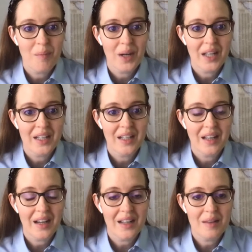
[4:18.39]
But
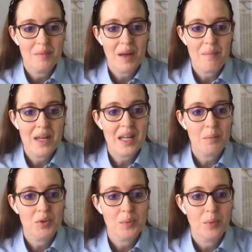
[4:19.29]
that may
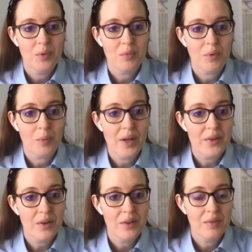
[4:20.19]
get postponed for
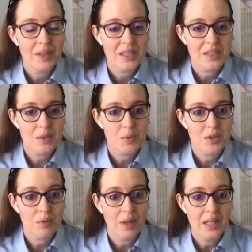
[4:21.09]
weather, because it's supposed
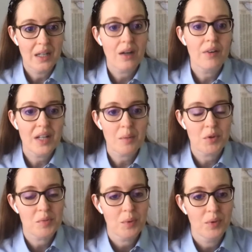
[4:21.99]
to rain. It already got
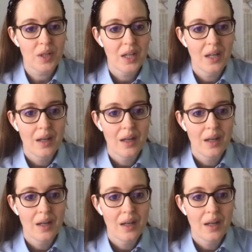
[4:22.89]
postponed.